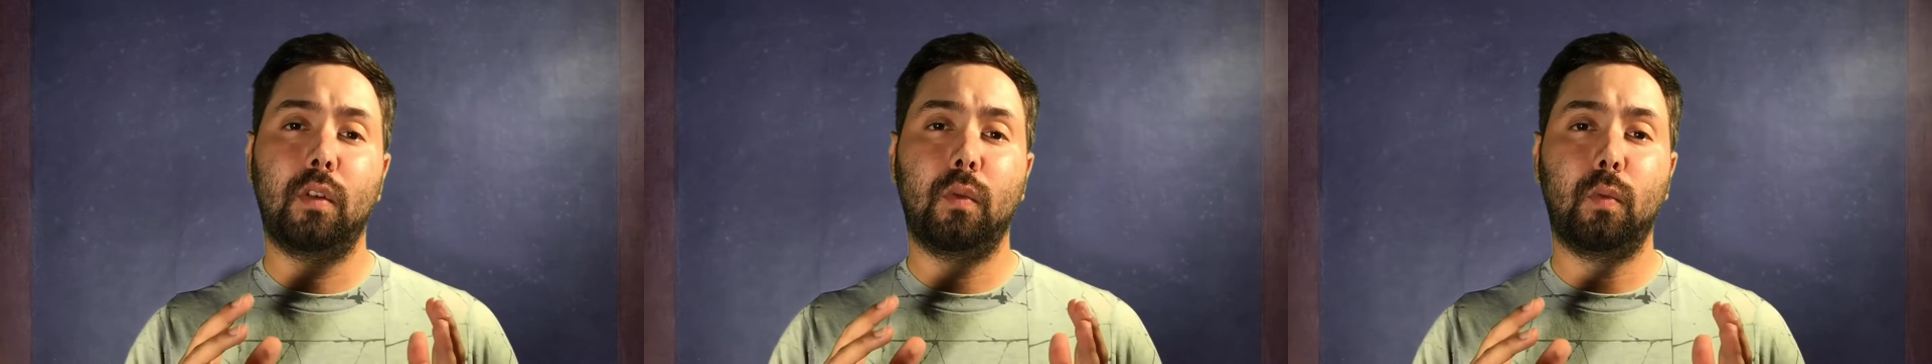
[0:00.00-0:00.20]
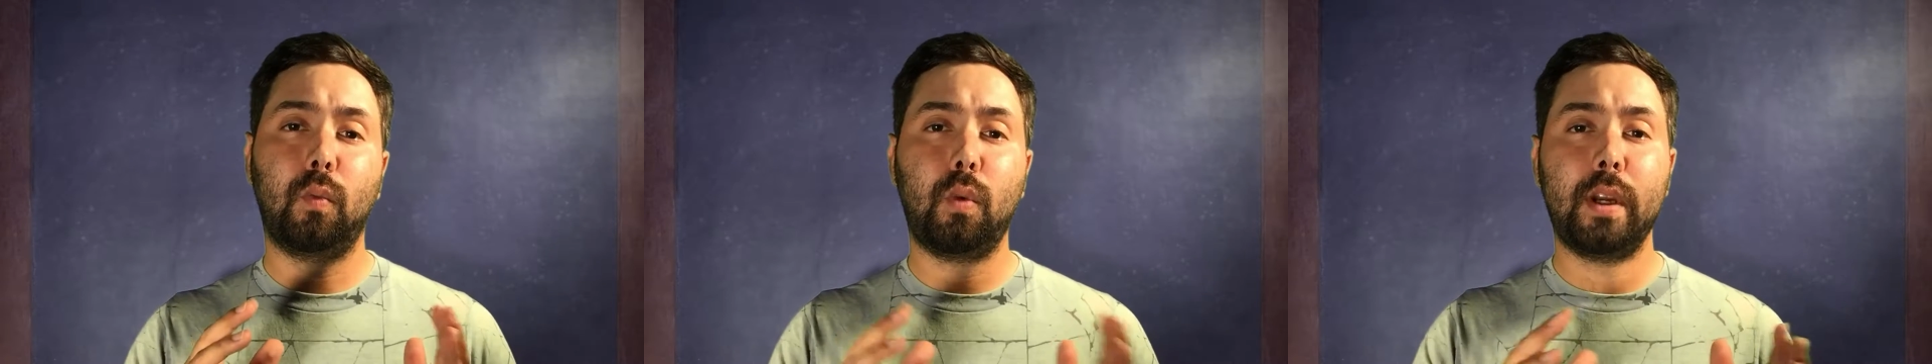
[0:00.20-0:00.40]

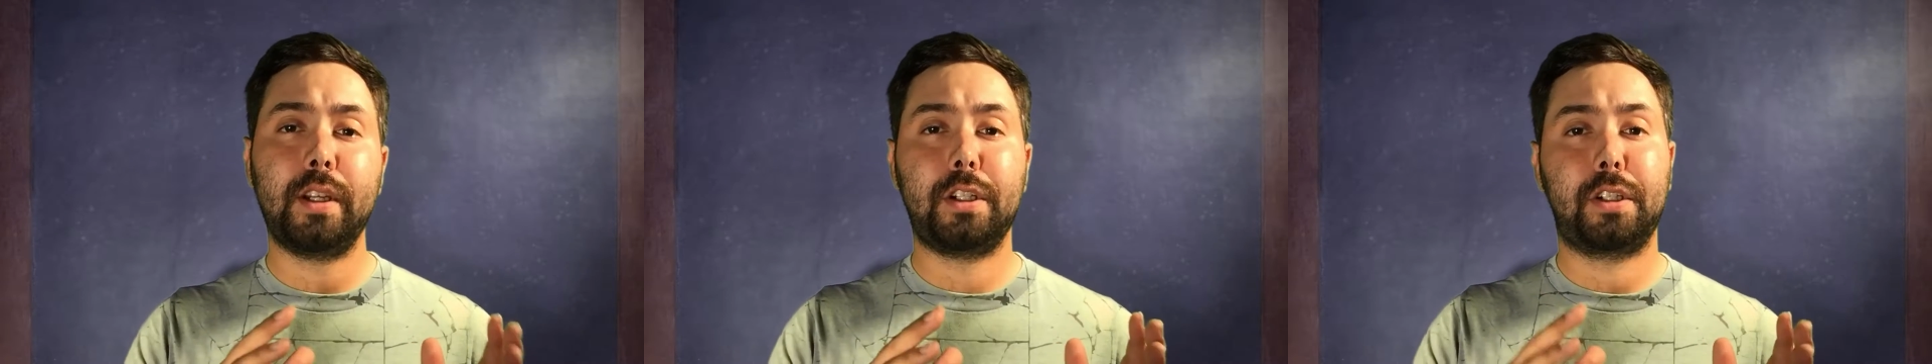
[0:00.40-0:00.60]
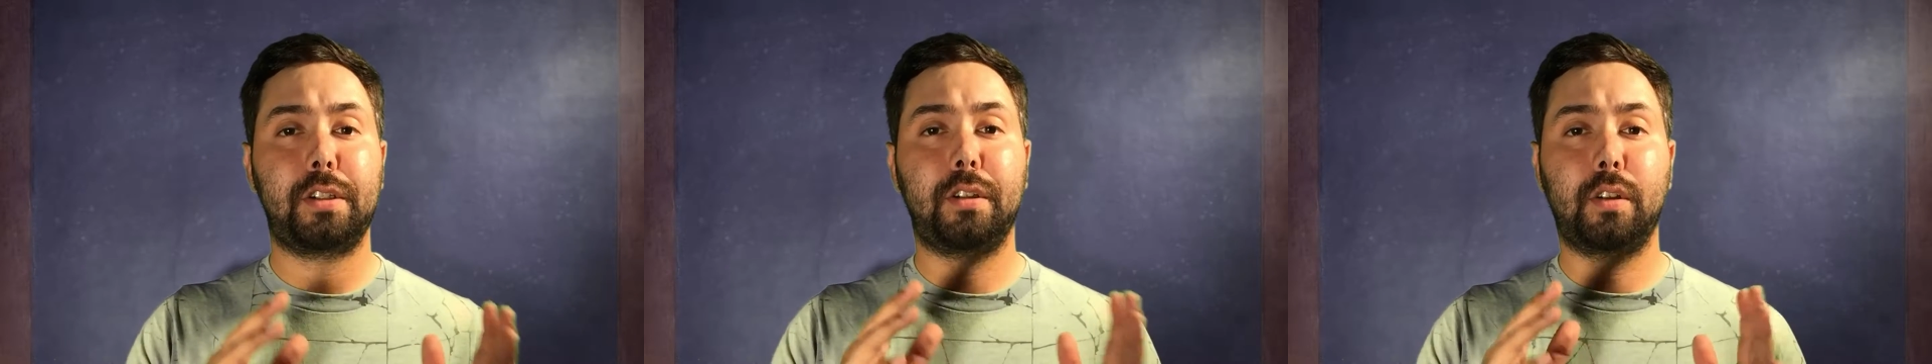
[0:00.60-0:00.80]

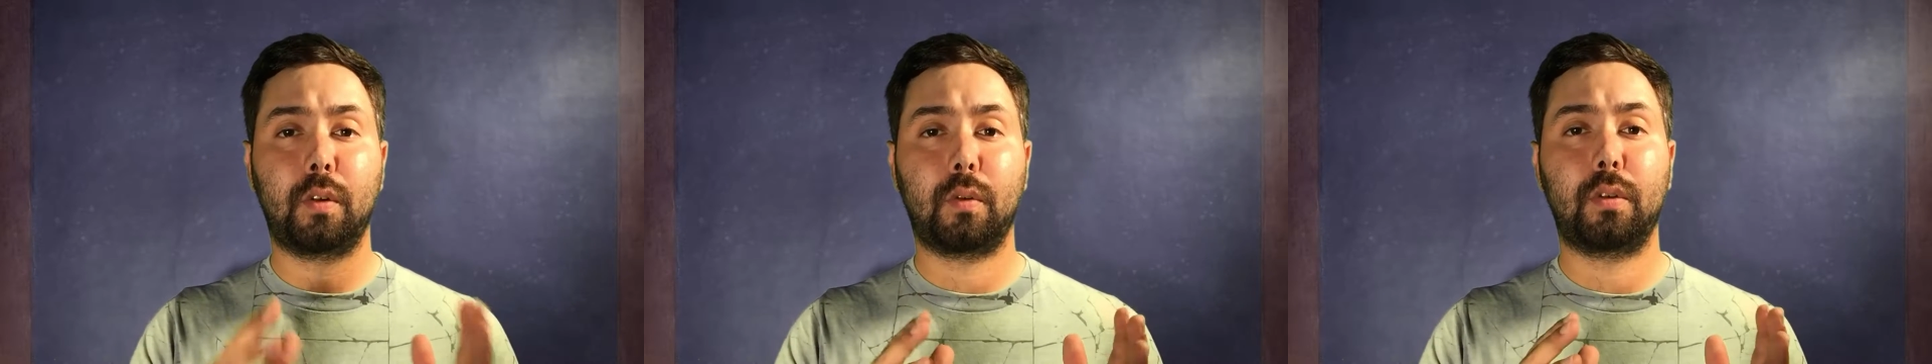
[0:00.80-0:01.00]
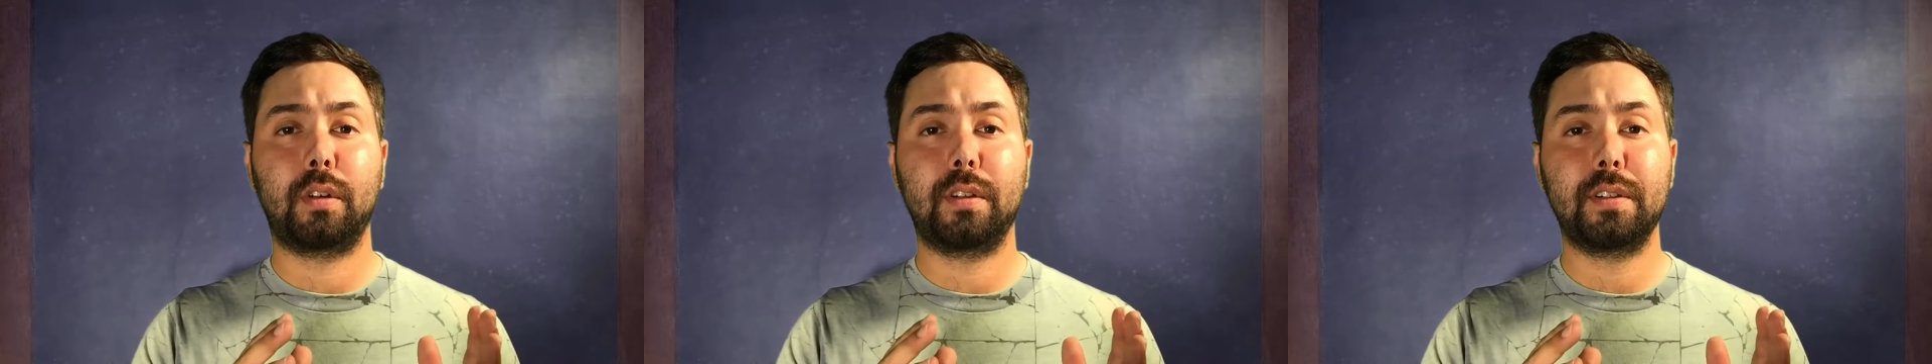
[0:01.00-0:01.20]
which
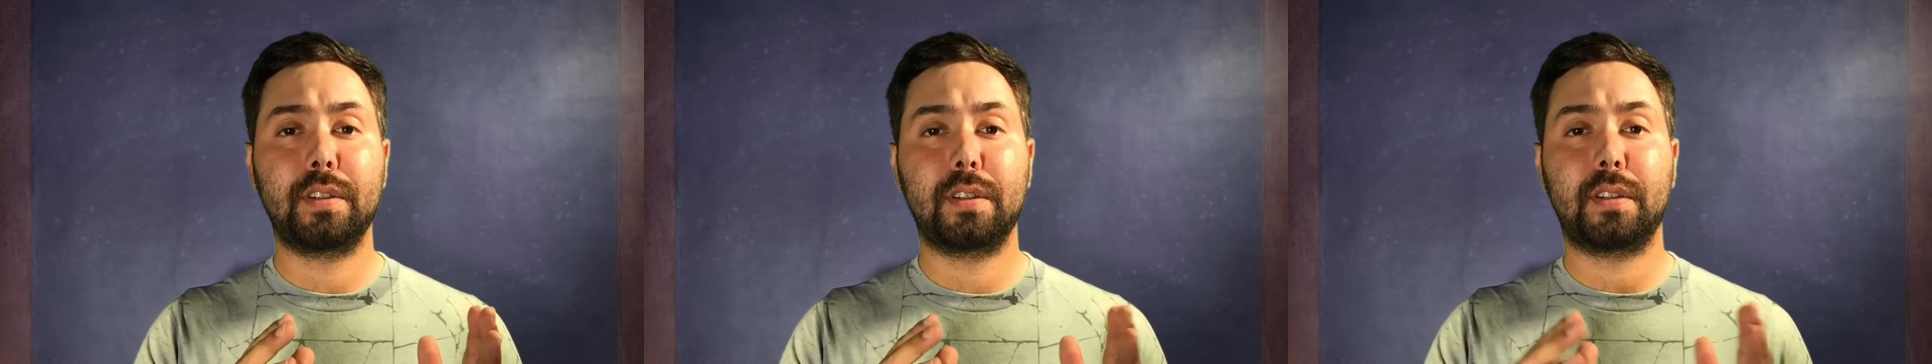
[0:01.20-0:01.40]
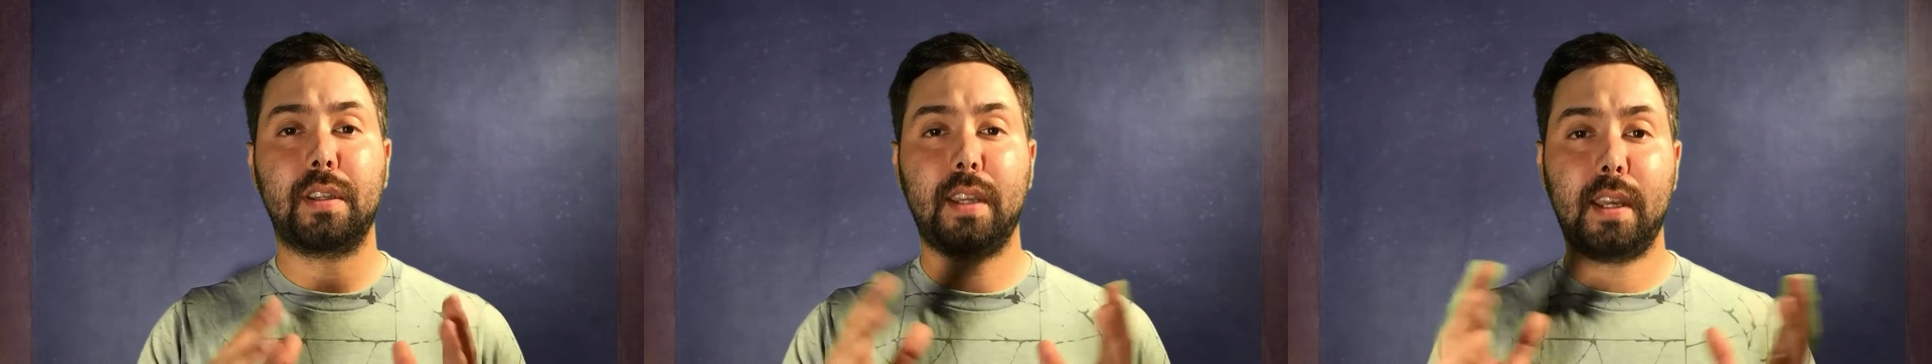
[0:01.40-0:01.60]

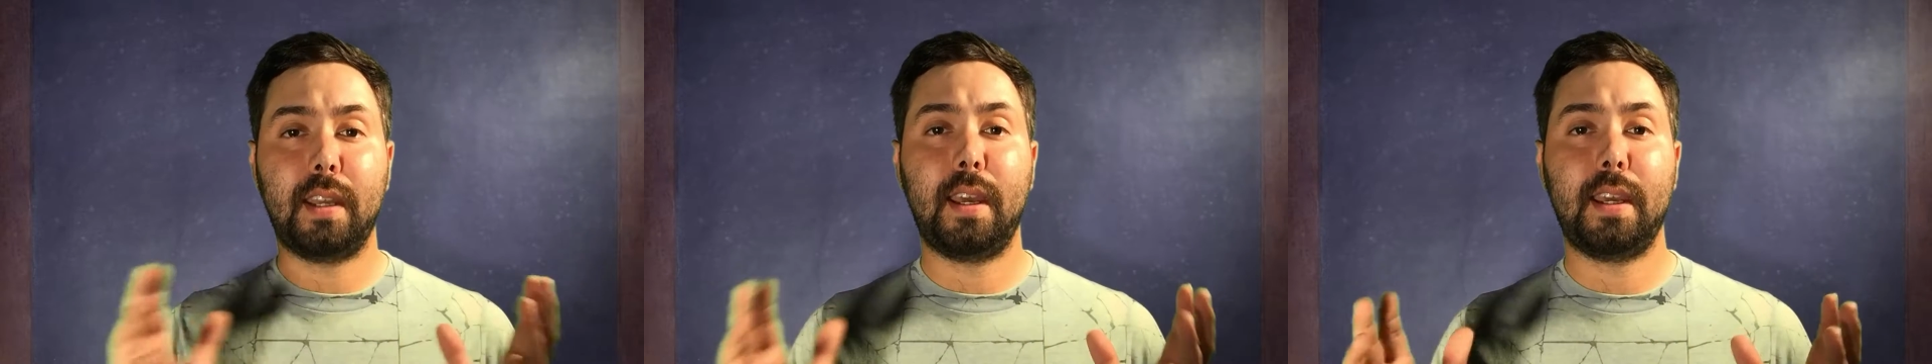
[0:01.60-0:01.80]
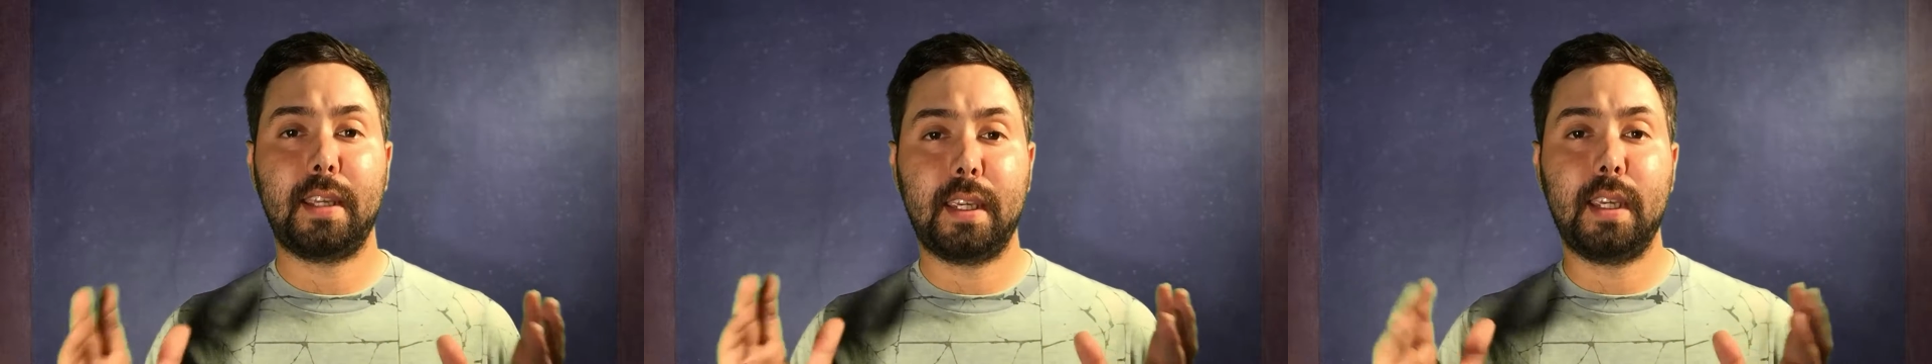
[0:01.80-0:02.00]
chords
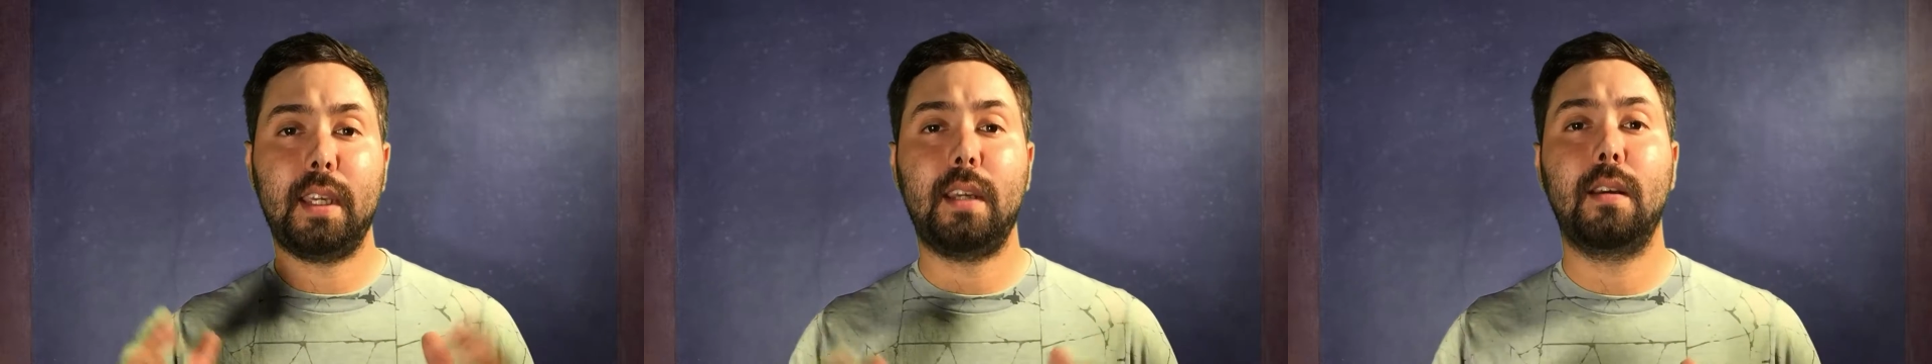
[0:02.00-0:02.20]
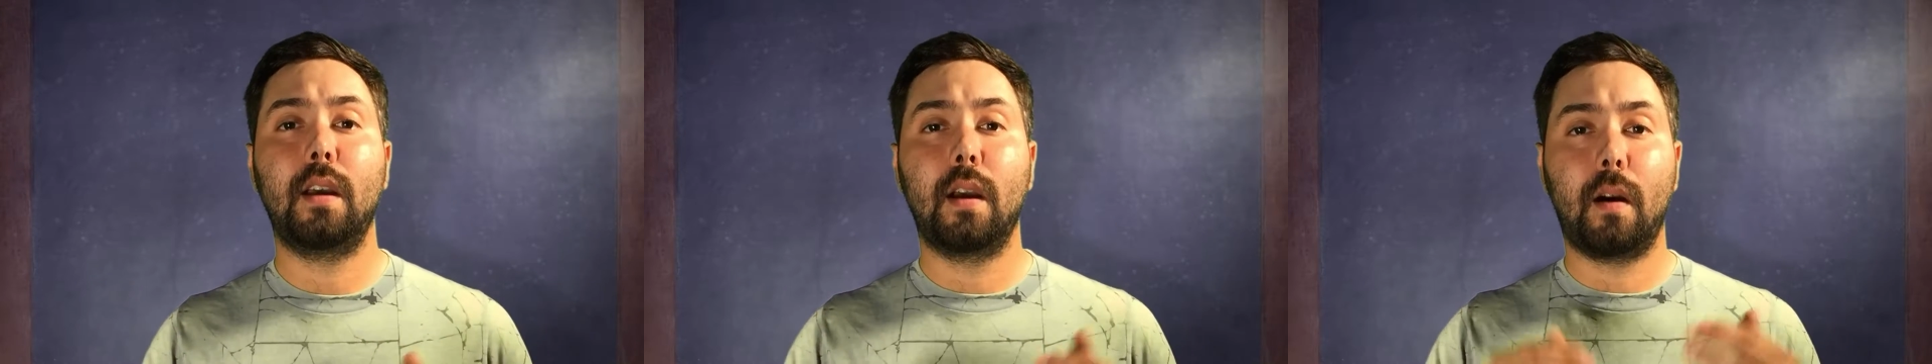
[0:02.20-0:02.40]
in a
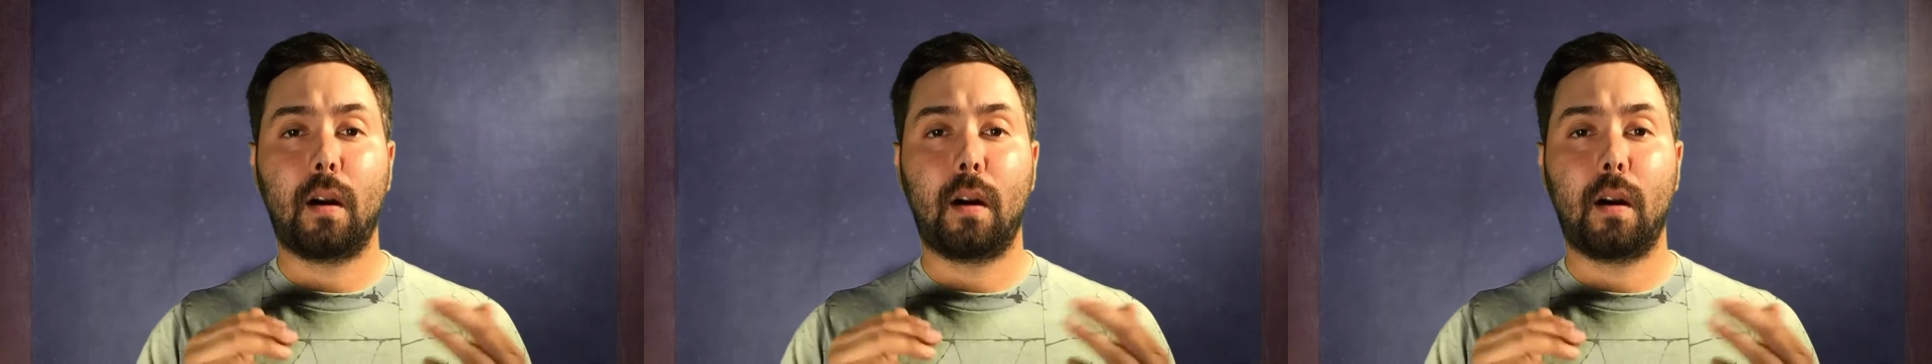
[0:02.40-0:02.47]
key